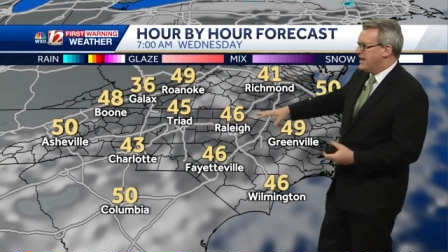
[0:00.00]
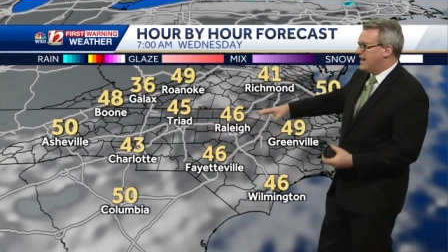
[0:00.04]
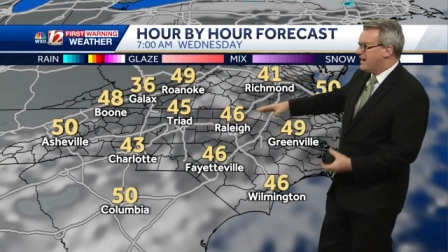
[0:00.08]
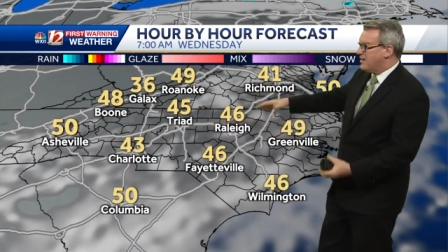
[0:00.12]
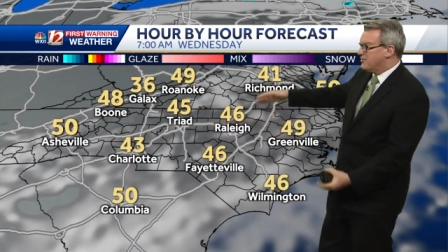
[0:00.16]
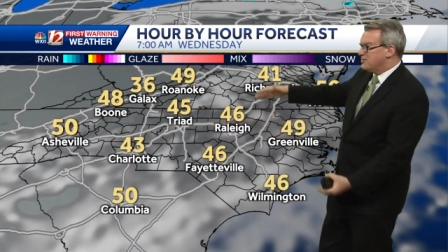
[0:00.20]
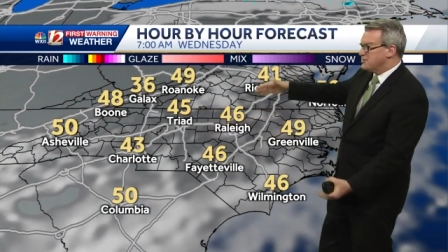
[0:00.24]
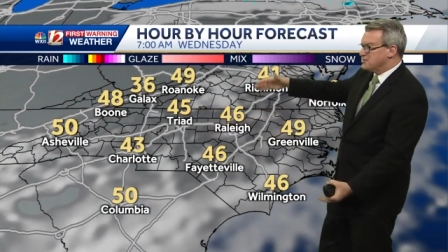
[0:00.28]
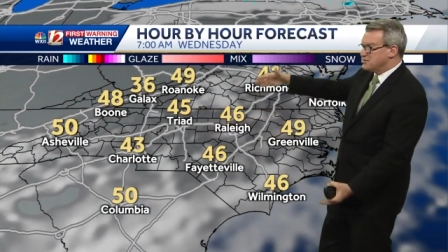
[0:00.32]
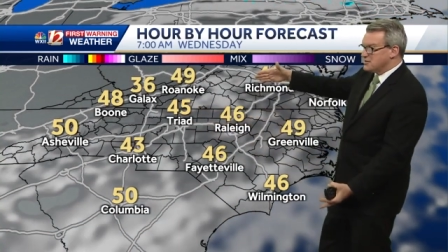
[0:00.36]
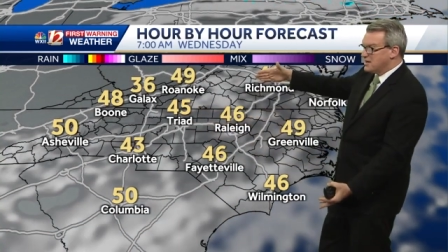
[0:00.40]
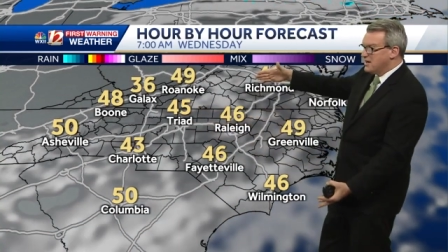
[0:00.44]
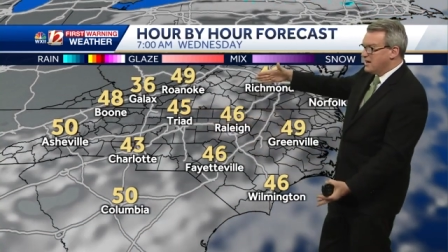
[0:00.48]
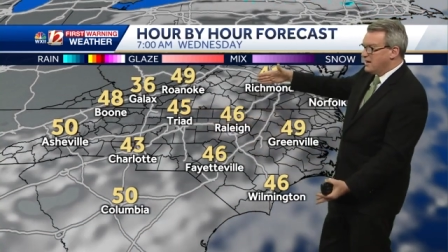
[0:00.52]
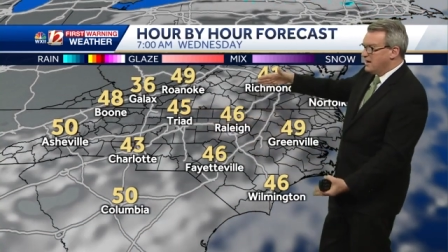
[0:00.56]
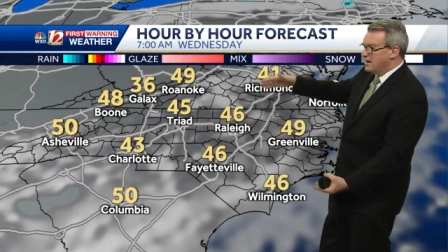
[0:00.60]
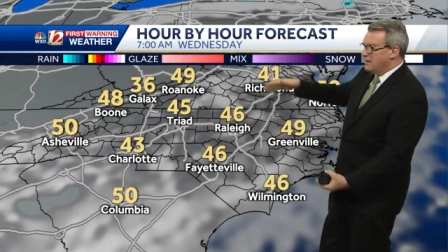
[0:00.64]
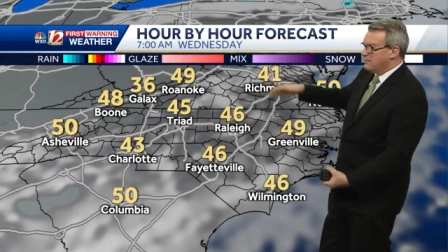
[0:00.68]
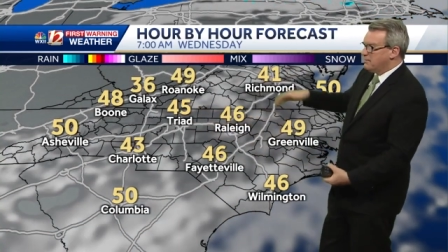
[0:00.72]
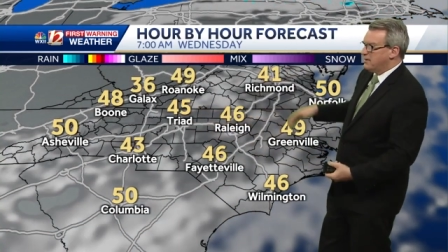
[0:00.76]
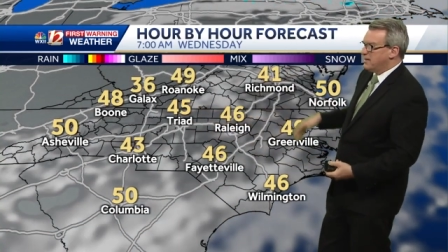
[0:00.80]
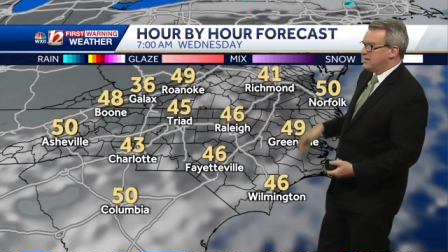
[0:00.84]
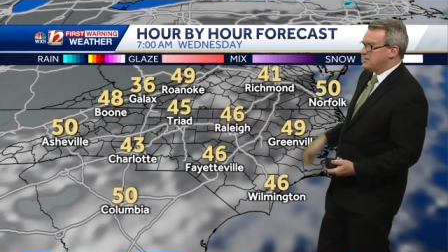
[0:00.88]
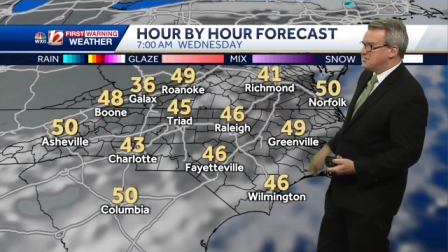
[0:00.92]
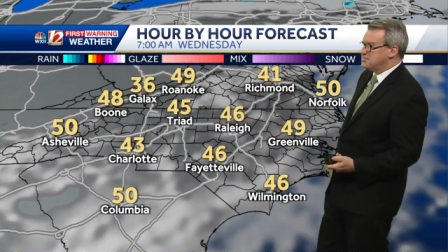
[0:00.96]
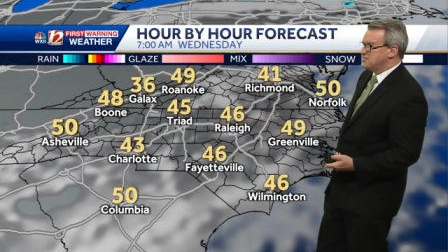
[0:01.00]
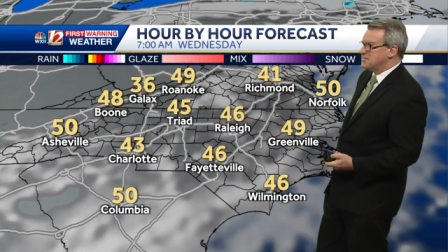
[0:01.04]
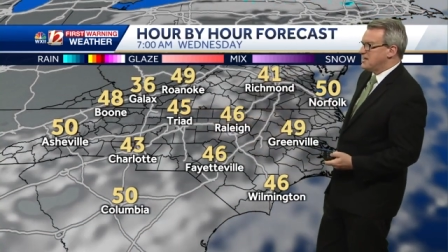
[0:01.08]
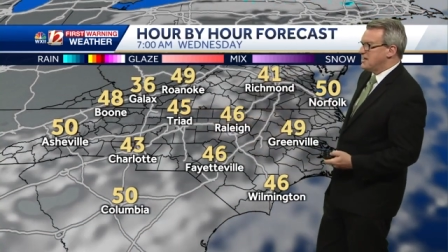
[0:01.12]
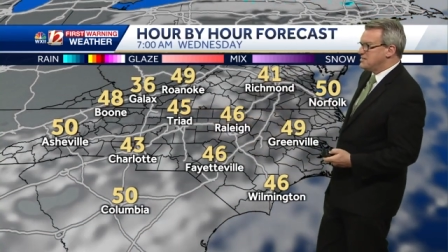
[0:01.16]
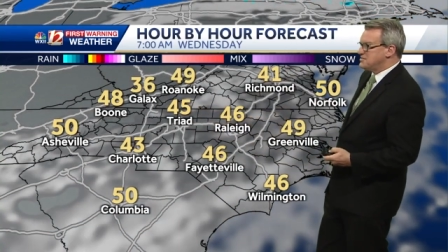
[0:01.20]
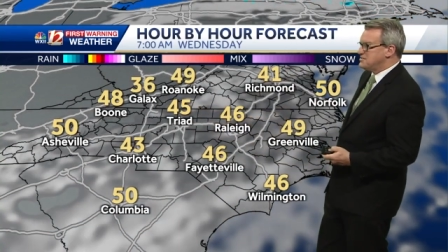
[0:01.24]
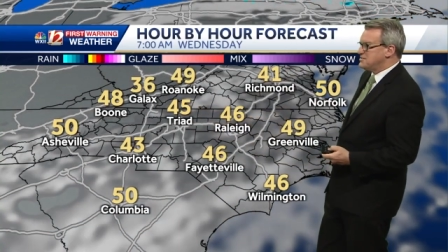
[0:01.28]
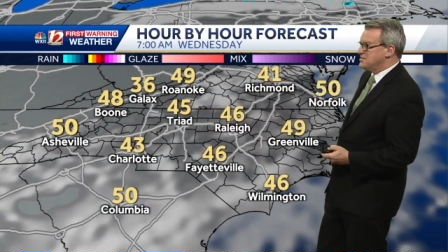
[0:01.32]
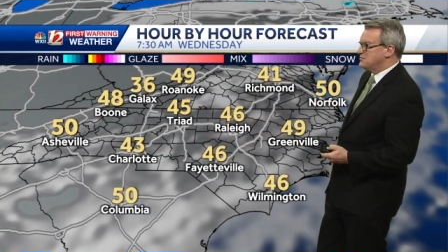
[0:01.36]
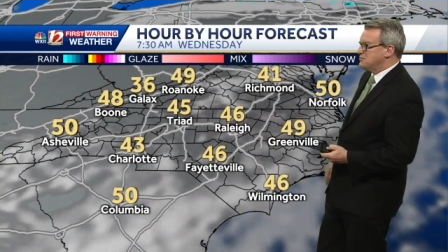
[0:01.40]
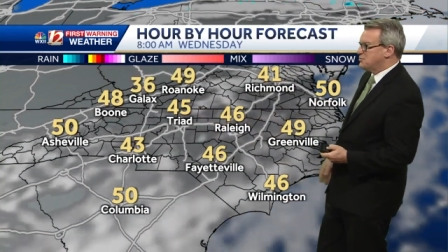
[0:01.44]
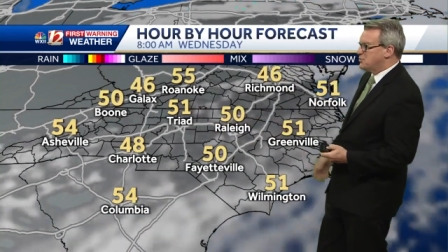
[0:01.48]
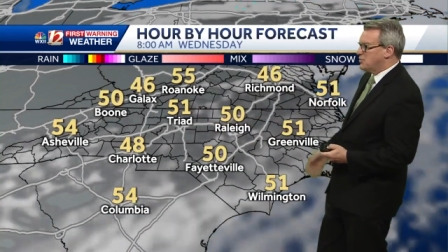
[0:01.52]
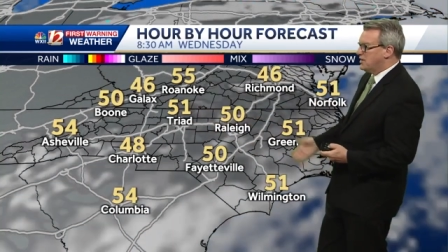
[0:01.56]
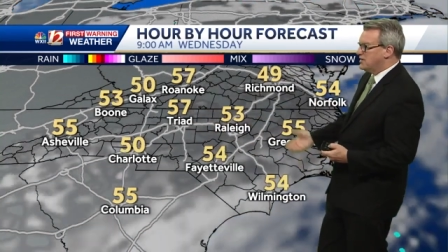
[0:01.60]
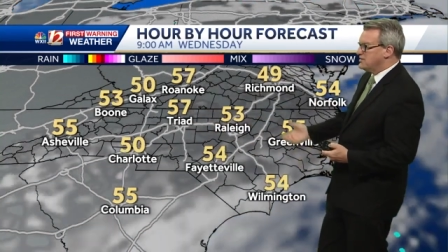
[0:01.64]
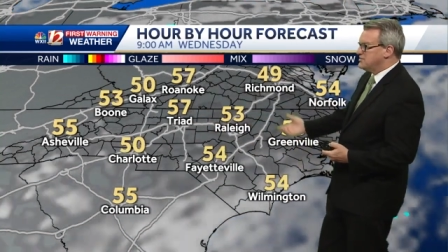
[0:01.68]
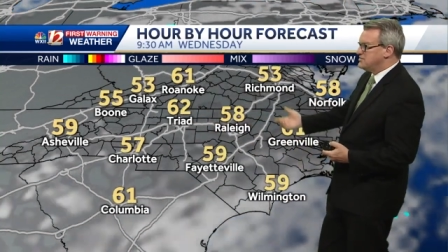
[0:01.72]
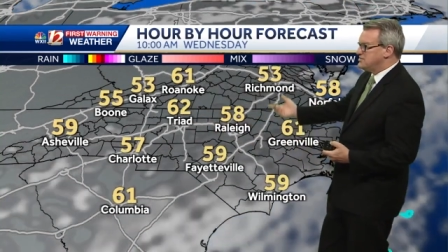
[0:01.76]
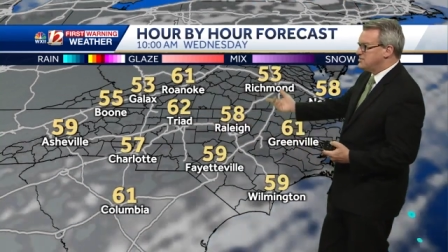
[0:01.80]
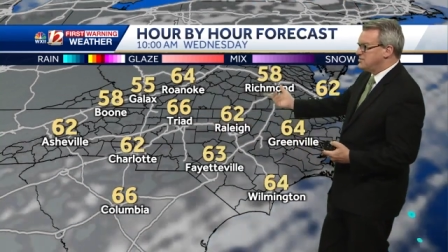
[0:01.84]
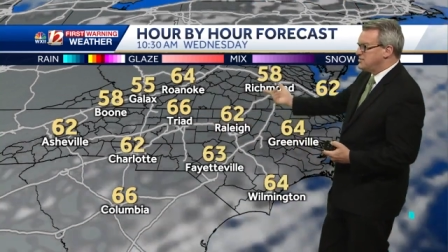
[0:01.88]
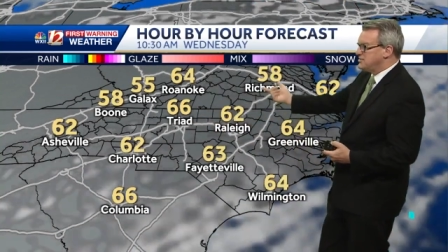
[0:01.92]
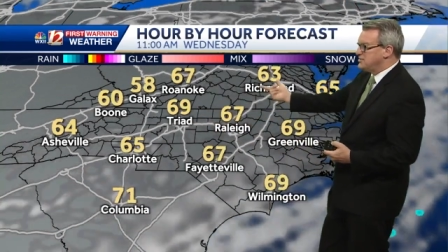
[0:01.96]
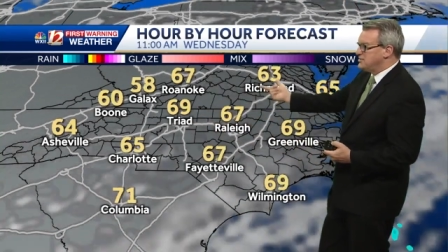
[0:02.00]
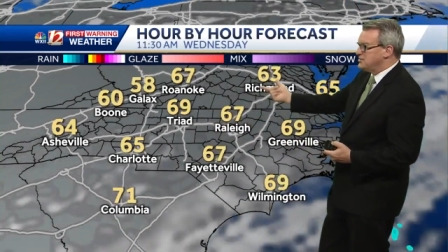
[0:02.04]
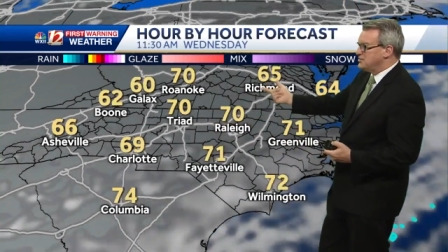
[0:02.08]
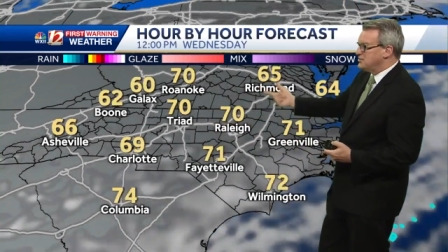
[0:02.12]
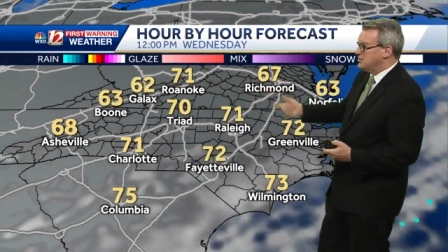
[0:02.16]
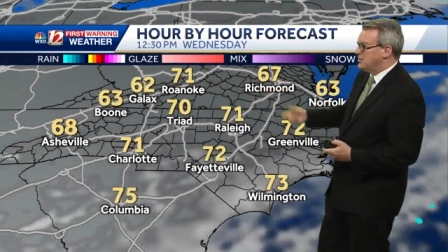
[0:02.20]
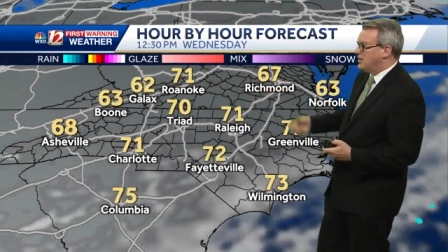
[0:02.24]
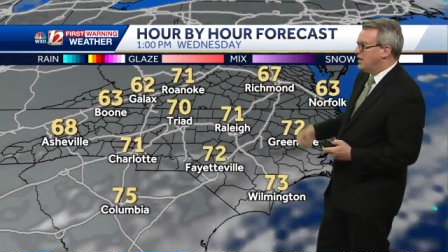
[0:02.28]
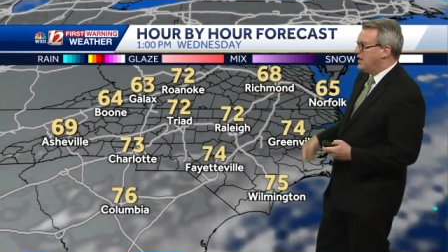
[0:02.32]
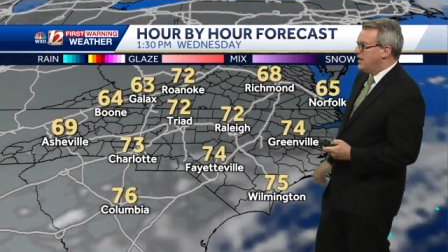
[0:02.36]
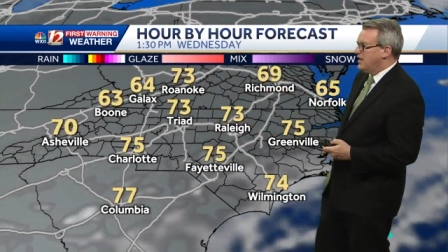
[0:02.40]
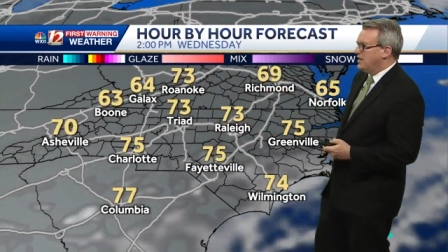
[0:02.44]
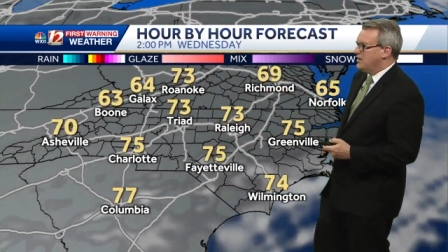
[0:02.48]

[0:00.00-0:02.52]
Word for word: hours. Pretty extensive one too.